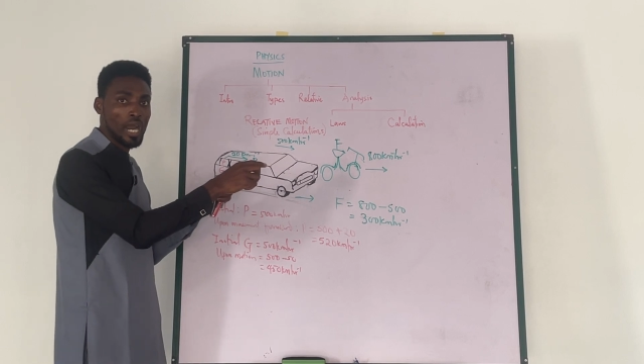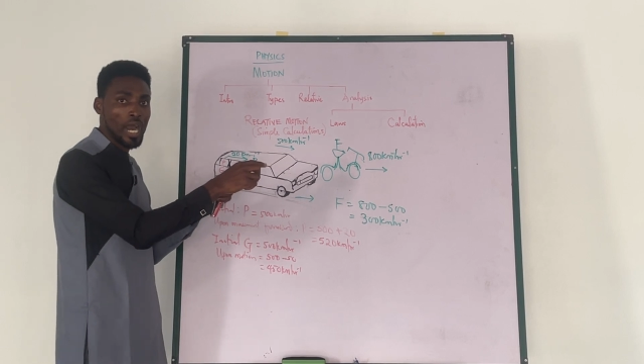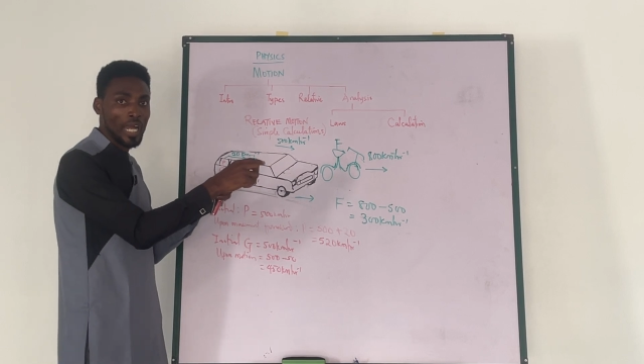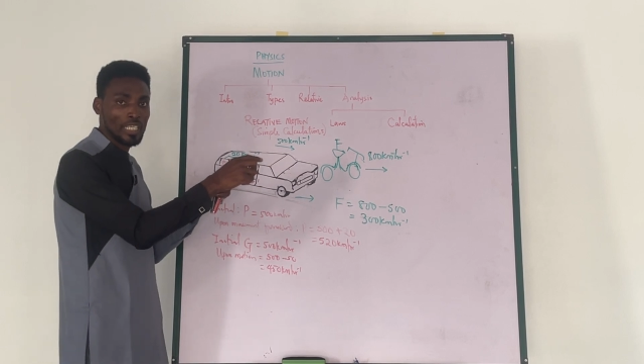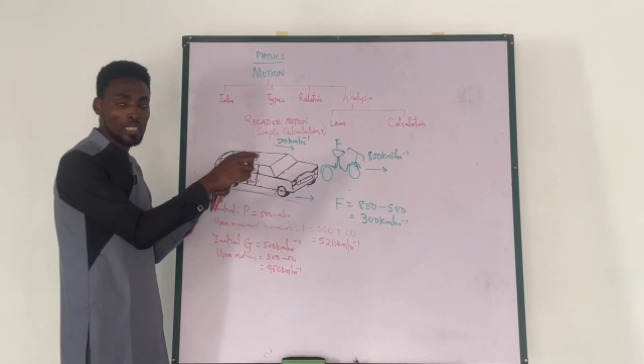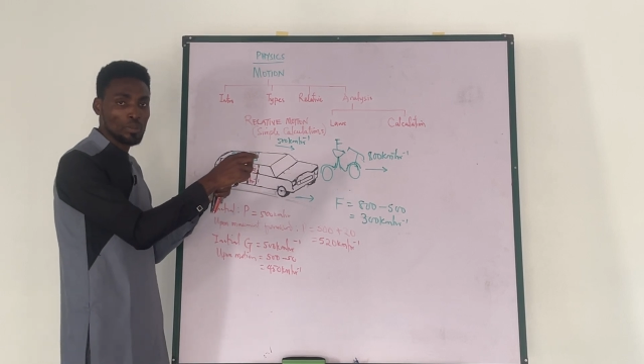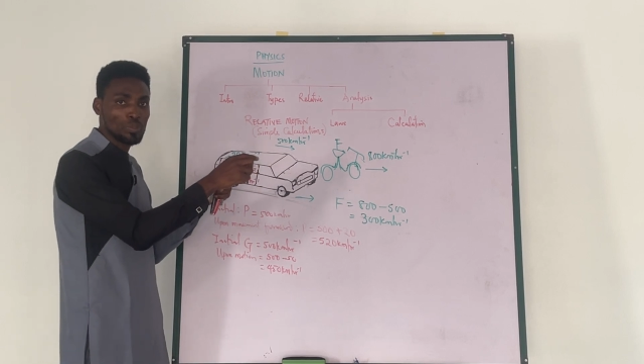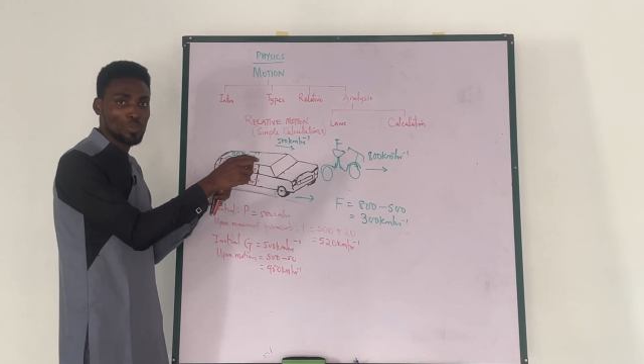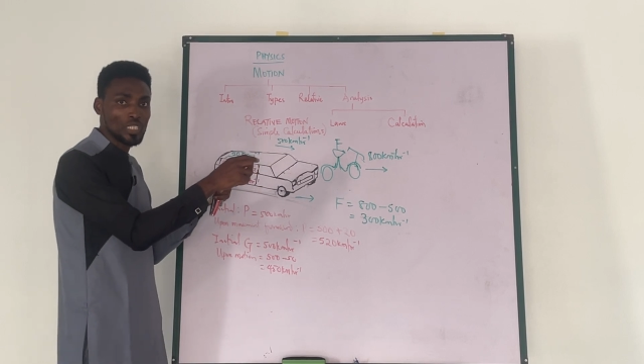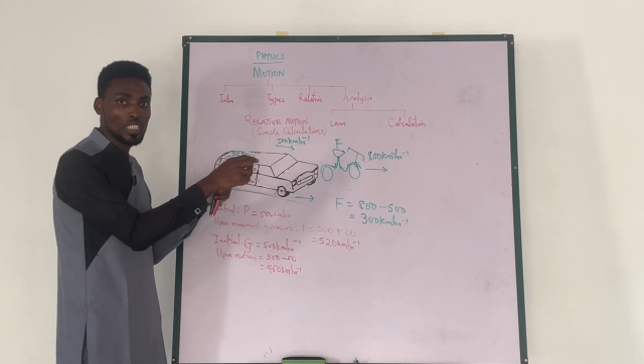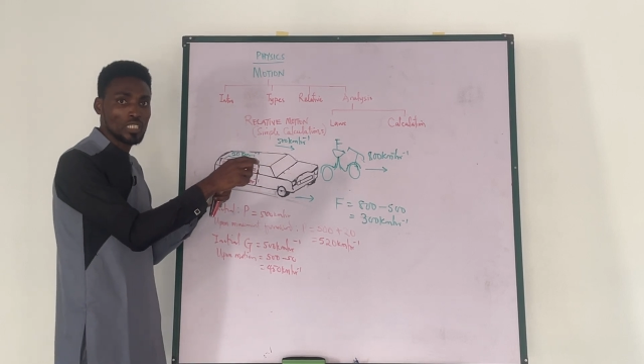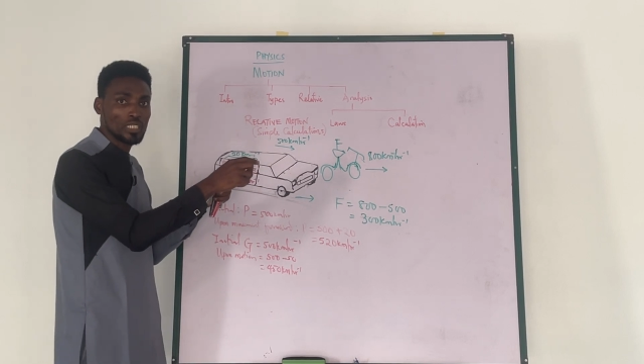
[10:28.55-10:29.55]
at the same
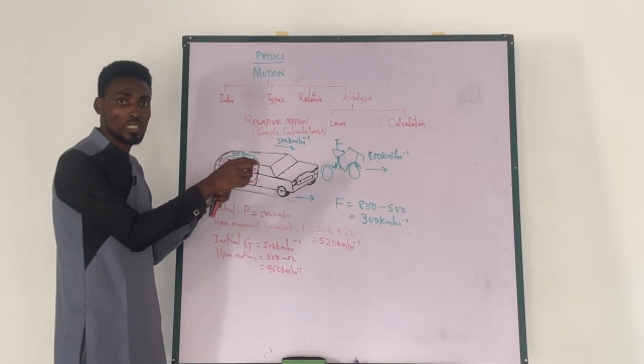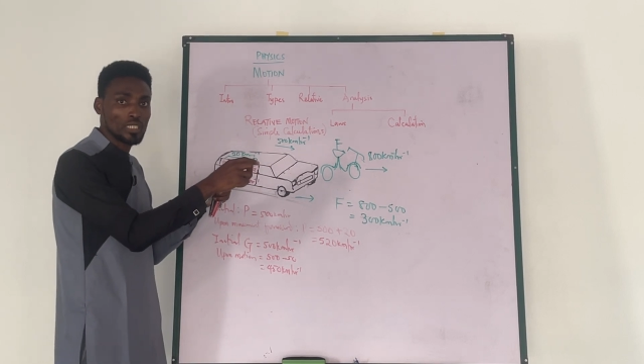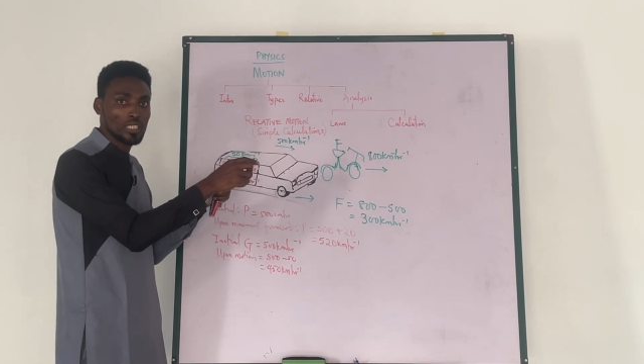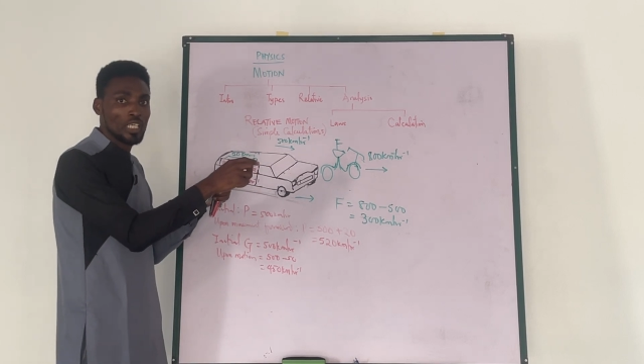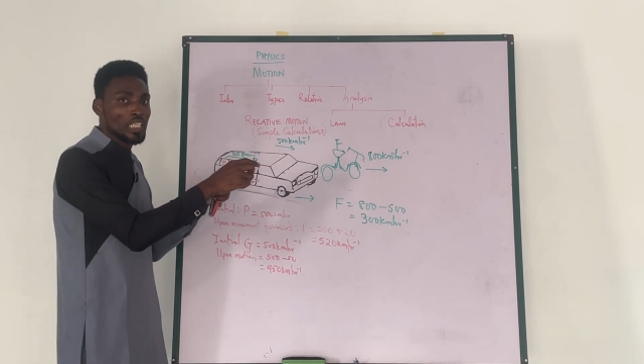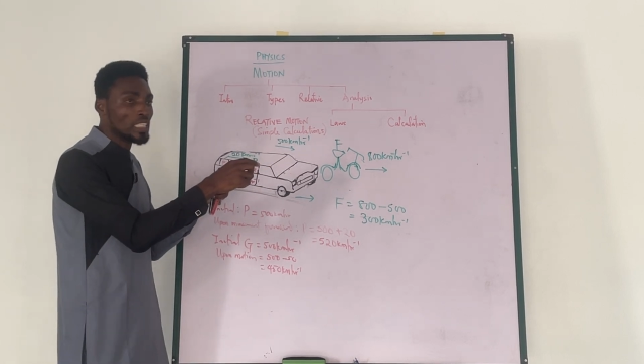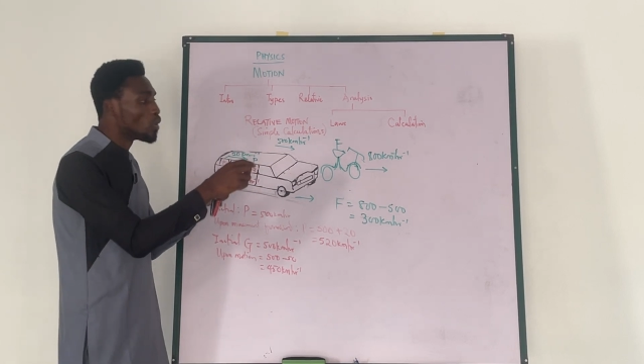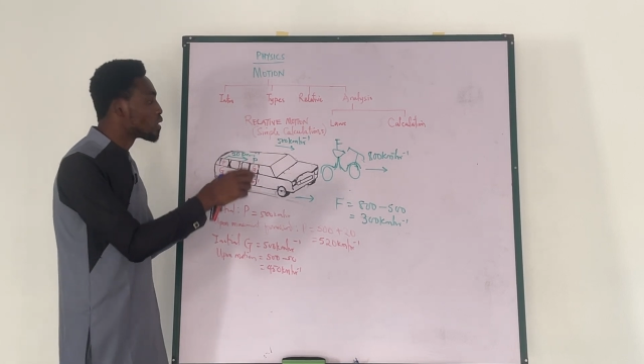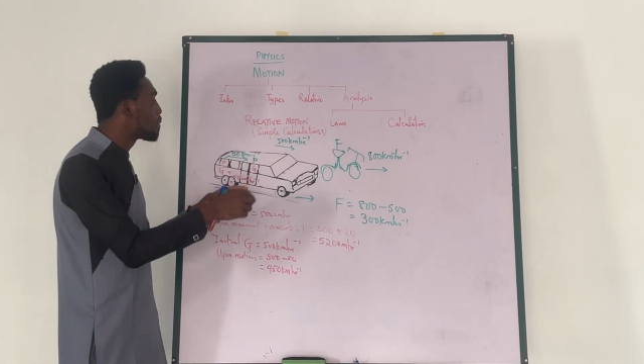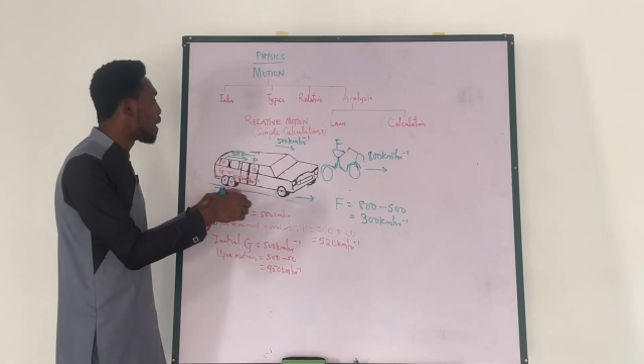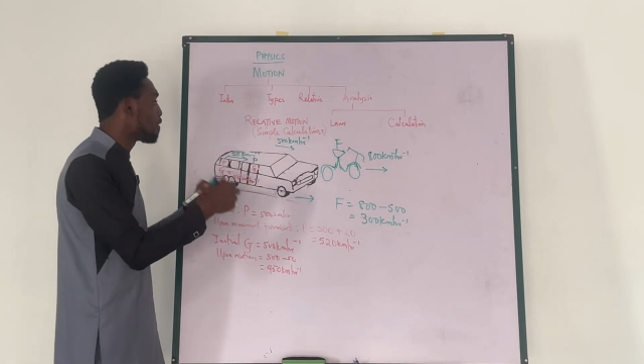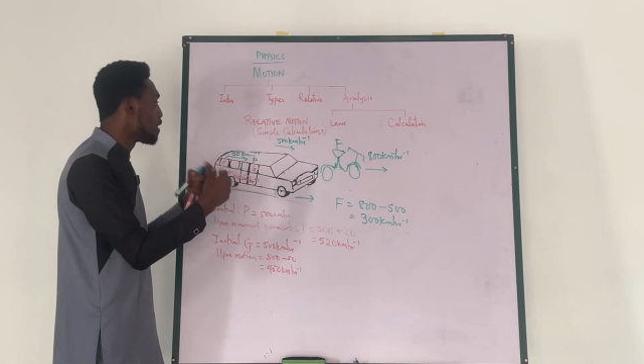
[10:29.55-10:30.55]
speed, they will
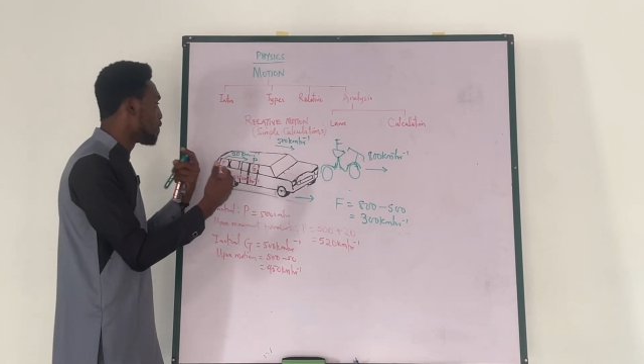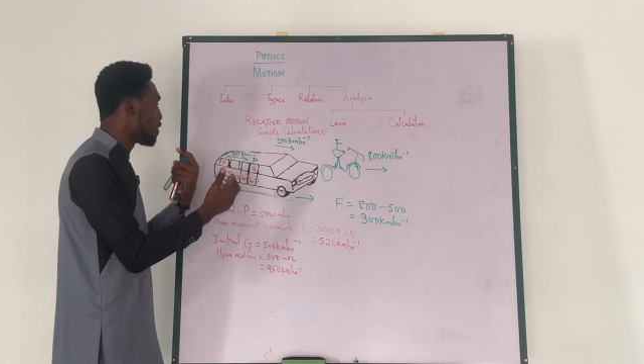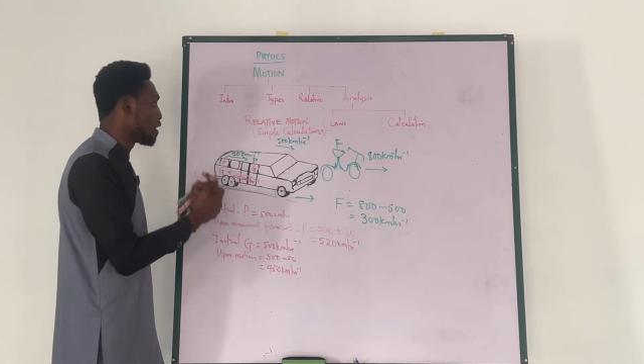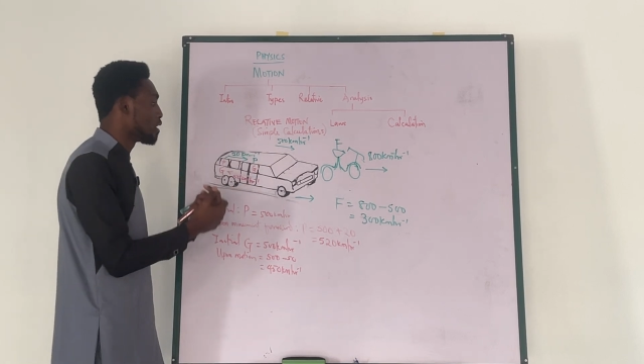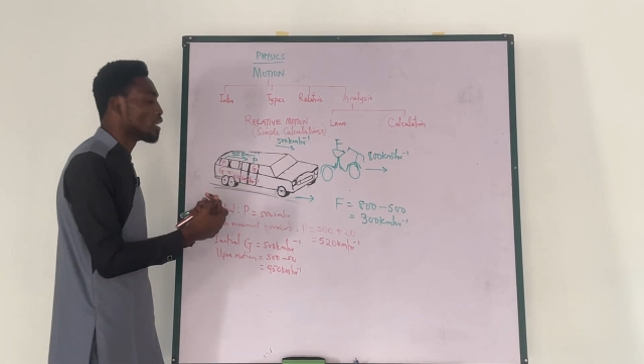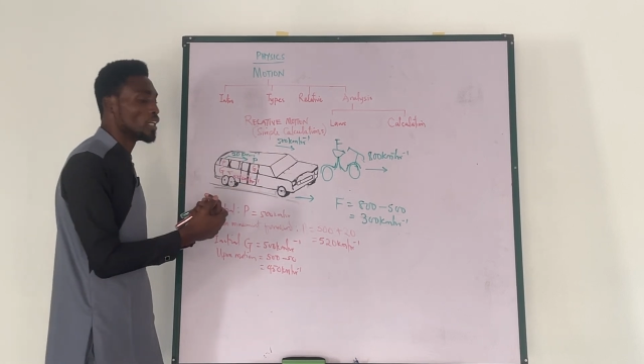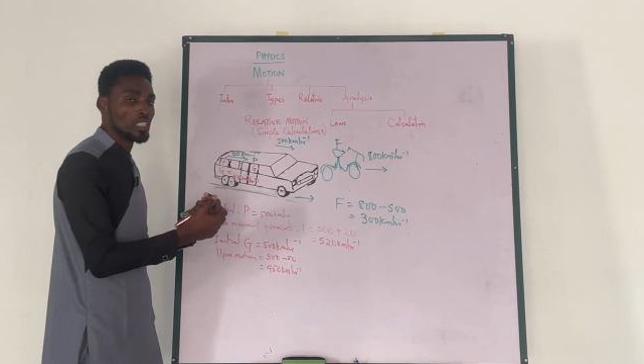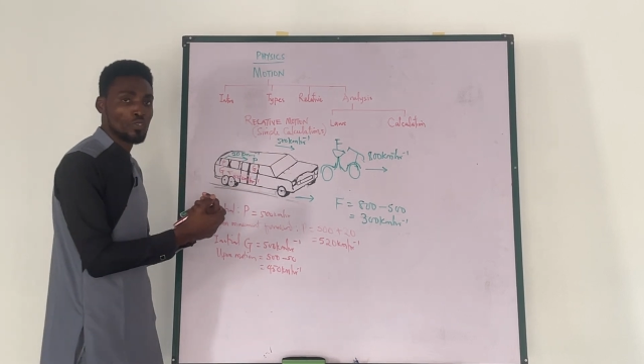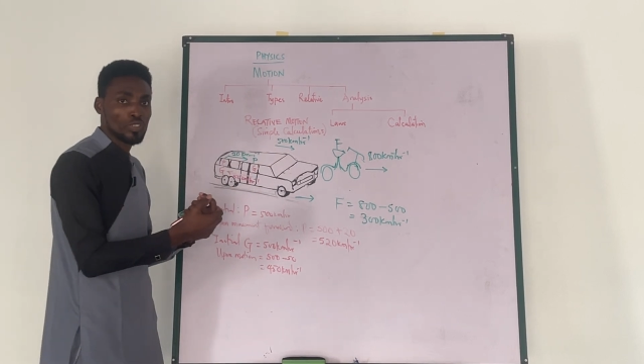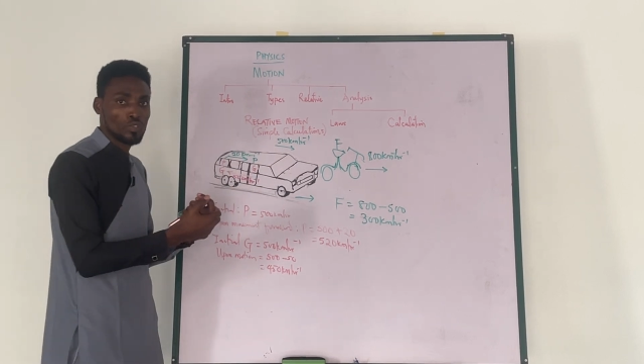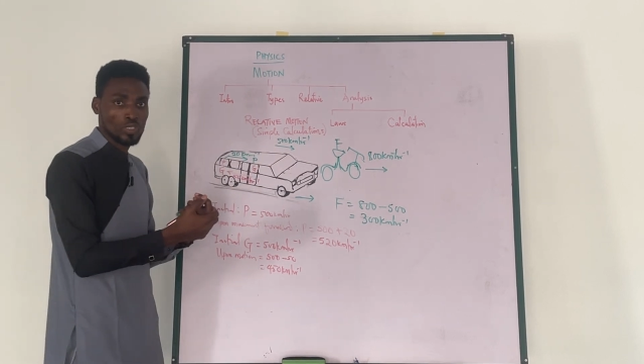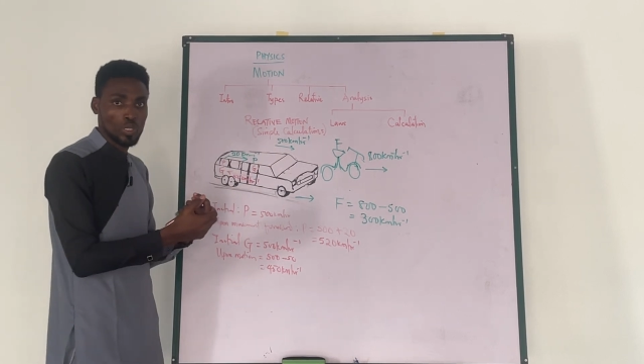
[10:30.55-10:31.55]
still be having a
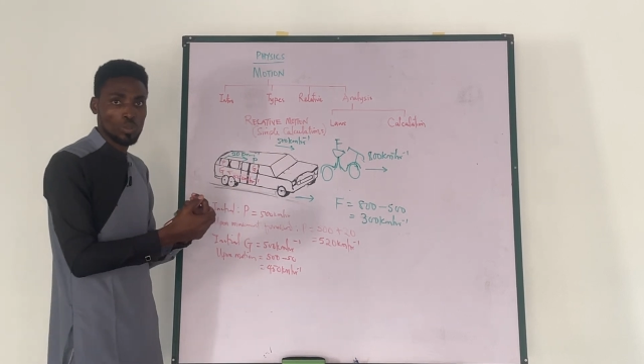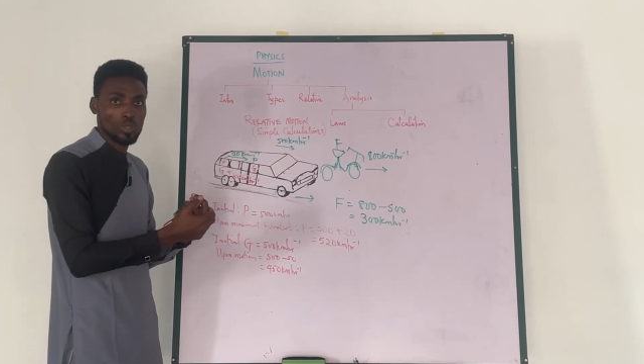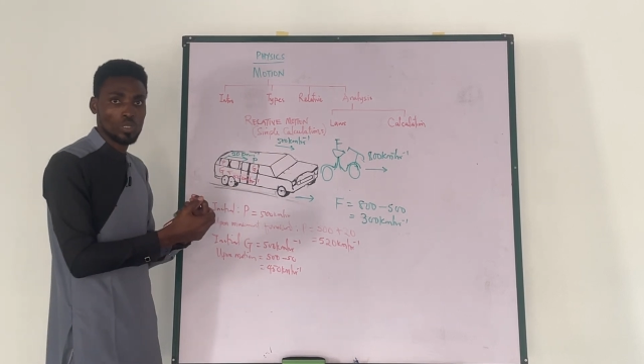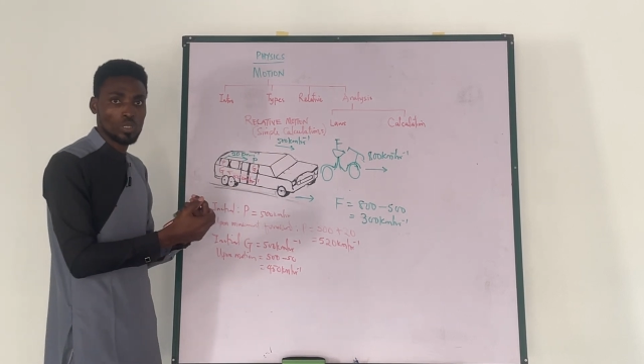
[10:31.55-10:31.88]
difference of 0.